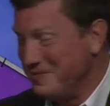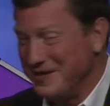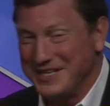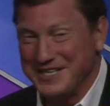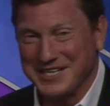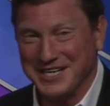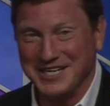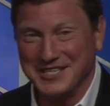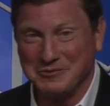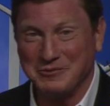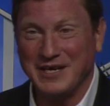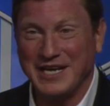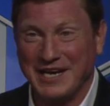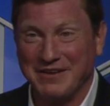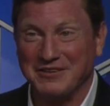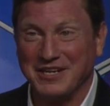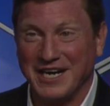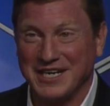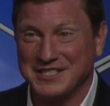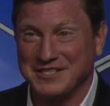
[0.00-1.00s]
because we
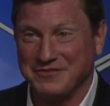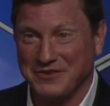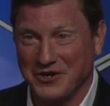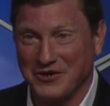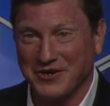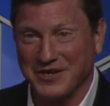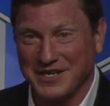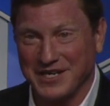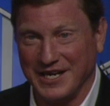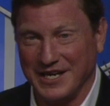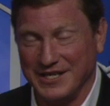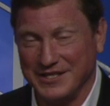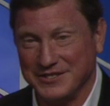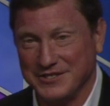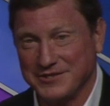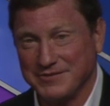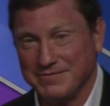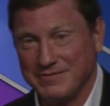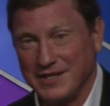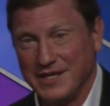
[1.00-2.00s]
have lots of
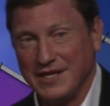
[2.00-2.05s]
hurricanes.